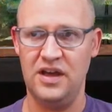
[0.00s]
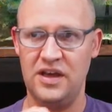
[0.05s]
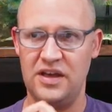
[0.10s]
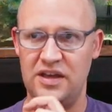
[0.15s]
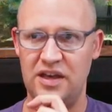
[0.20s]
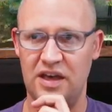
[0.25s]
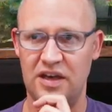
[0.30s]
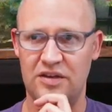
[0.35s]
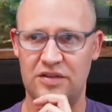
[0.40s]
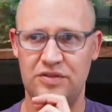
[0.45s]

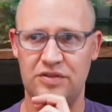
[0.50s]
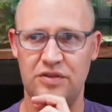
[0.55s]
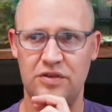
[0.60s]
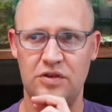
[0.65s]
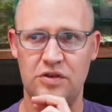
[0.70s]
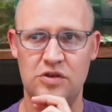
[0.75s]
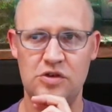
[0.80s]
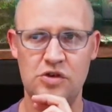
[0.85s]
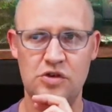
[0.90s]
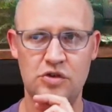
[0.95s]
IckX,
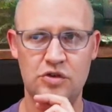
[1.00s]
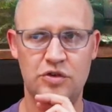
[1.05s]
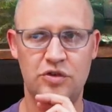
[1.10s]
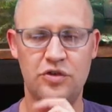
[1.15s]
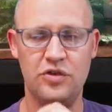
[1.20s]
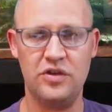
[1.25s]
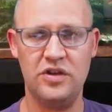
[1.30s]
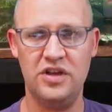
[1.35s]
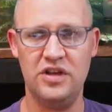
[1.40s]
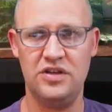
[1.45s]

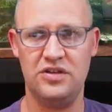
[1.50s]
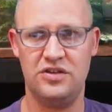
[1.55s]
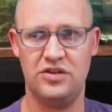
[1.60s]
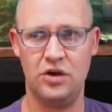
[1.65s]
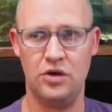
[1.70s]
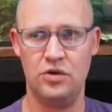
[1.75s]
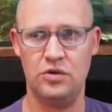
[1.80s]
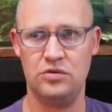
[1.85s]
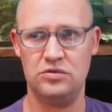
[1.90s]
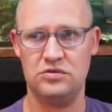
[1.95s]
usually
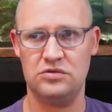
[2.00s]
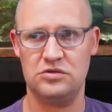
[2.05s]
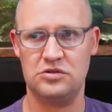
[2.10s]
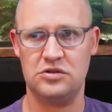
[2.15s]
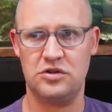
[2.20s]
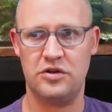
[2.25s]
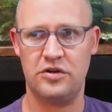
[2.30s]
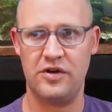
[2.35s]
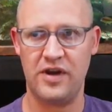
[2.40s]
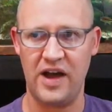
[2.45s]

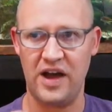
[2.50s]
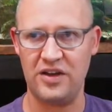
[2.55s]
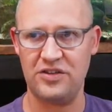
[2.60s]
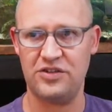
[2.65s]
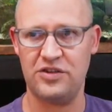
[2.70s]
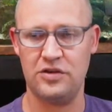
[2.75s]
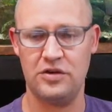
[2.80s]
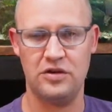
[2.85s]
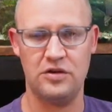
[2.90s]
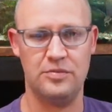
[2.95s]
don't
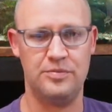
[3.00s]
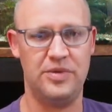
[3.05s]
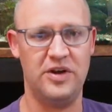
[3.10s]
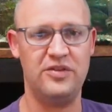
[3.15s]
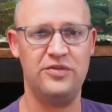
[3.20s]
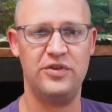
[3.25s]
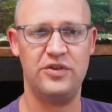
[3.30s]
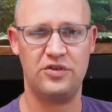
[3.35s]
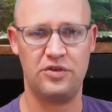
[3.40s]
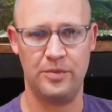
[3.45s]
crash your
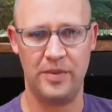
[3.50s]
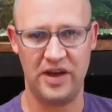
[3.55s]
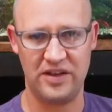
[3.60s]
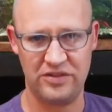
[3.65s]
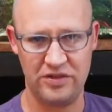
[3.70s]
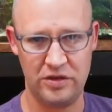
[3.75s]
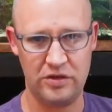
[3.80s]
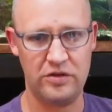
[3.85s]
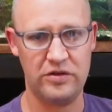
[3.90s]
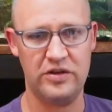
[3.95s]
beneficial
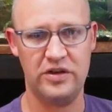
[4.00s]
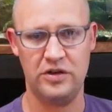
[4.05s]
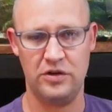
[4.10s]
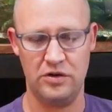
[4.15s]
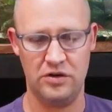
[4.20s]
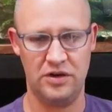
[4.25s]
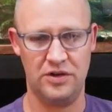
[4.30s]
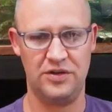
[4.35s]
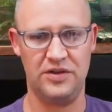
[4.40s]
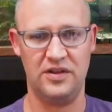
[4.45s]

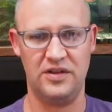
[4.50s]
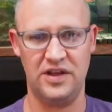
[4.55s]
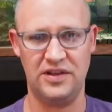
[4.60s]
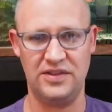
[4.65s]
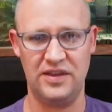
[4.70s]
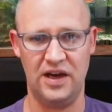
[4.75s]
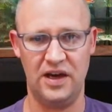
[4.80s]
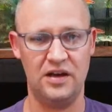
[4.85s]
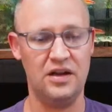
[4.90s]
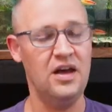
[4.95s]
bacteria or anything
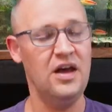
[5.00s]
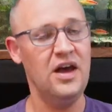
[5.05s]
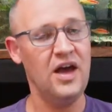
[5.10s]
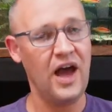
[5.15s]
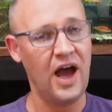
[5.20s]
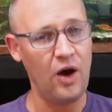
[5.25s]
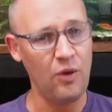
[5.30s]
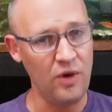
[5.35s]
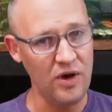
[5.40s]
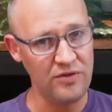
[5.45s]
like that.
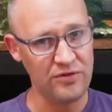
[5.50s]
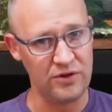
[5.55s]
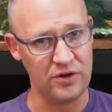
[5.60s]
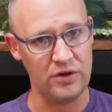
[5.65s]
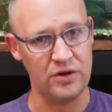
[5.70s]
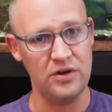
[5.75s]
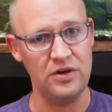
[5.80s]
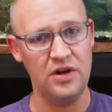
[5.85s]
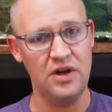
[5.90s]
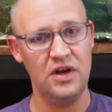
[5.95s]

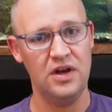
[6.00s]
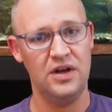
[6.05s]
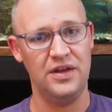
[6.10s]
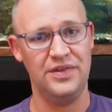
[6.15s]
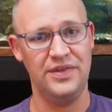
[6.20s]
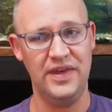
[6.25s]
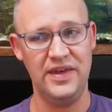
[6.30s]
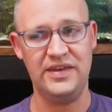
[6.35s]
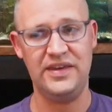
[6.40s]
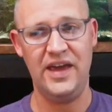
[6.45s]
However,
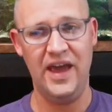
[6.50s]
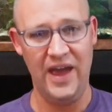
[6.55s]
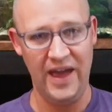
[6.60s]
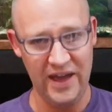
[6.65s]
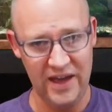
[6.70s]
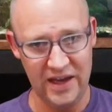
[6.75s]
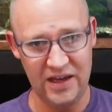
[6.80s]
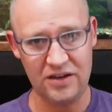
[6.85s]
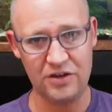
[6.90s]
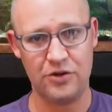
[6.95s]
they
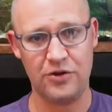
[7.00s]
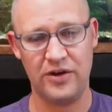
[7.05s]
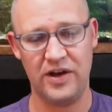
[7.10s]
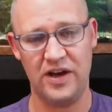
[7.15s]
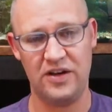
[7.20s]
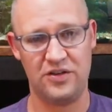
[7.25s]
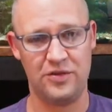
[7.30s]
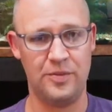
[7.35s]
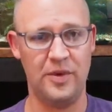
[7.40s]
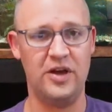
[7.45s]
can
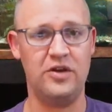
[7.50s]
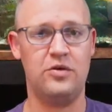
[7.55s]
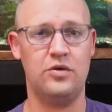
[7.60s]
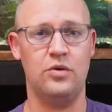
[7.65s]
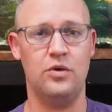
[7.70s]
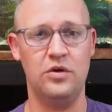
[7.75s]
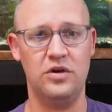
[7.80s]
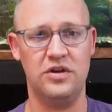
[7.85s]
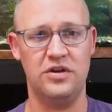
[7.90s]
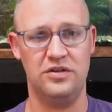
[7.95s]
crash
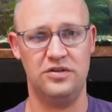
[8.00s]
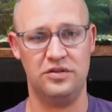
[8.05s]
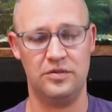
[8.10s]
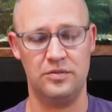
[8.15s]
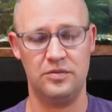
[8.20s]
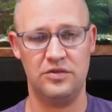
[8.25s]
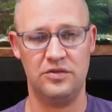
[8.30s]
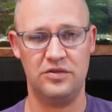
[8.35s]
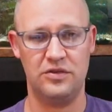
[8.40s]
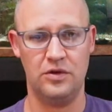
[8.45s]

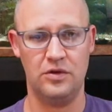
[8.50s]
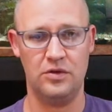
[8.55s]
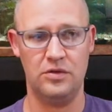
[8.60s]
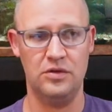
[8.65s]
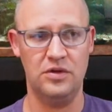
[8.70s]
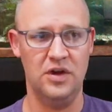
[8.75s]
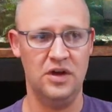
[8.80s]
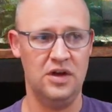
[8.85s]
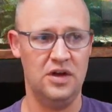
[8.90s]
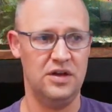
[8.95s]
microorganisms,
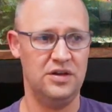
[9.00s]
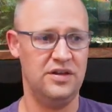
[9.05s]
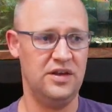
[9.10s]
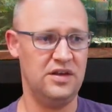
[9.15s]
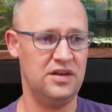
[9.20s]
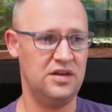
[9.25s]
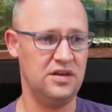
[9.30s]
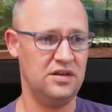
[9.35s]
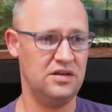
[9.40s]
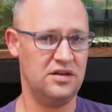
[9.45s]
so
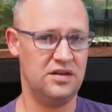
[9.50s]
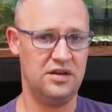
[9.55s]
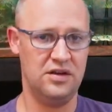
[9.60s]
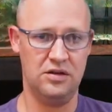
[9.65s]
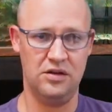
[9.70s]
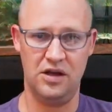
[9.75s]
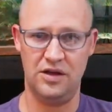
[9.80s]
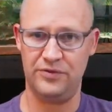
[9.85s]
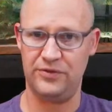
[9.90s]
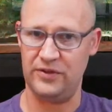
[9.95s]
they can
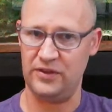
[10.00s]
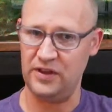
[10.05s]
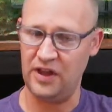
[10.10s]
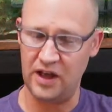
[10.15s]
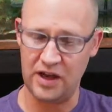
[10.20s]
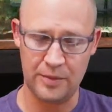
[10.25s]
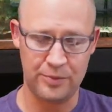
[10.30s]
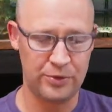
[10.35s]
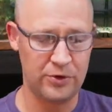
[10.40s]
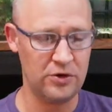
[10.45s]
kill off a
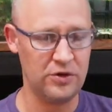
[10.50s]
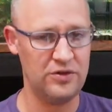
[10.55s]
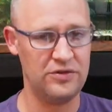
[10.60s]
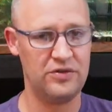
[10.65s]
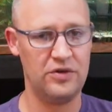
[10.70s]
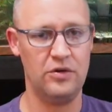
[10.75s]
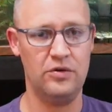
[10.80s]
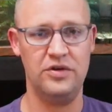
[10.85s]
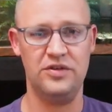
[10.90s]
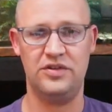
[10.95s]
lot of
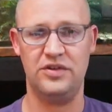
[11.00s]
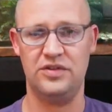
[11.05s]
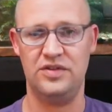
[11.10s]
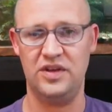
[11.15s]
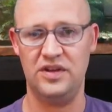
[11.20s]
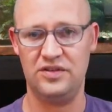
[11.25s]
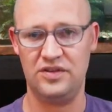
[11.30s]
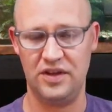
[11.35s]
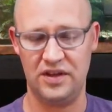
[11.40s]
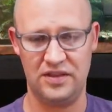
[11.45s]
protozoans and
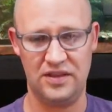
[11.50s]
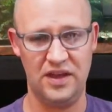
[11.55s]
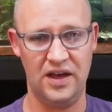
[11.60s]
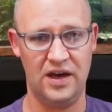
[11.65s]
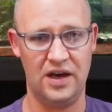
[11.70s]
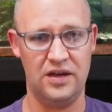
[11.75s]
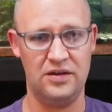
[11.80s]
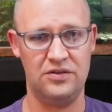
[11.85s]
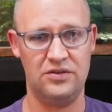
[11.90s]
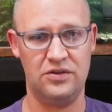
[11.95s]
things like
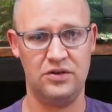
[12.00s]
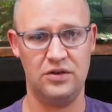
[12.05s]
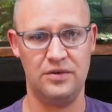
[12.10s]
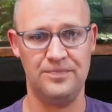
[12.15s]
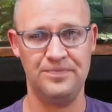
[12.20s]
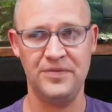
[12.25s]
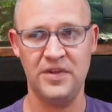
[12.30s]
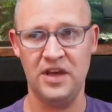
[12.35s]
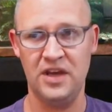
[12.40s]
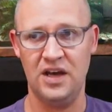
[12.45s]
that.
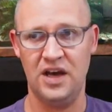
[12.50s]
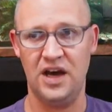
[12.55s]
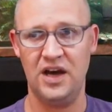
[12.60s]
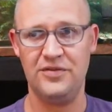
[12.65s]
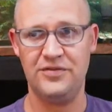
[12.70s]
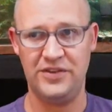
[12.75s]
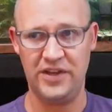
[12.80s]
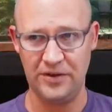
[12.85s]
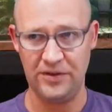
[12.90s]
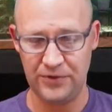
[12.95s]
So
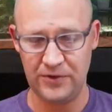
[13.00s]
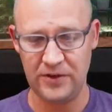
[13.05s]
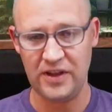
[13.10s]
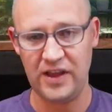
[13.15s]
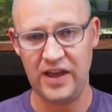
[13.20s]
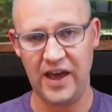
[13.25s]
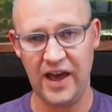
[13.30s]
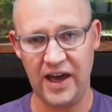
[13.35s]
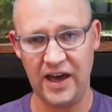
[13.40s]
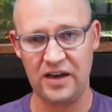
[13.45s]
I've
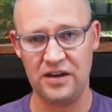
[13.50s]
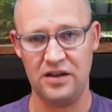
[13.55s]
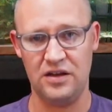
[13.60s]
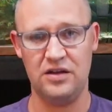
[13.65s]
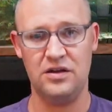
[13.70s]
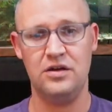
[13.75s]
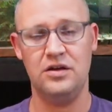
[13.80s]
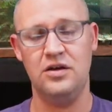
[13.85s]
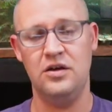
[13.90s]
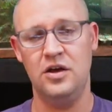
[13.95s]
definitely had
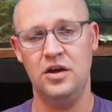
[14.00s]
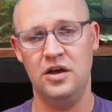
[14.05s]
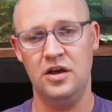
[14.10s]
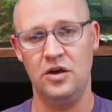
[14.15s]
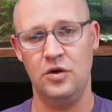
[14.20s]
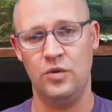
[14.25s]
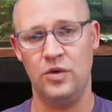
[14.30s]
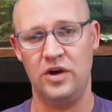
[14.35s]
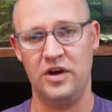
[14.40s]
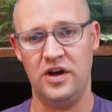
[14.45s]
it
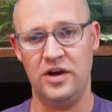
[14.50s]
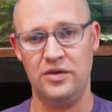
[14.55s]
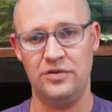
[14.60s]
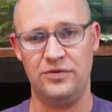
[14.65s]
where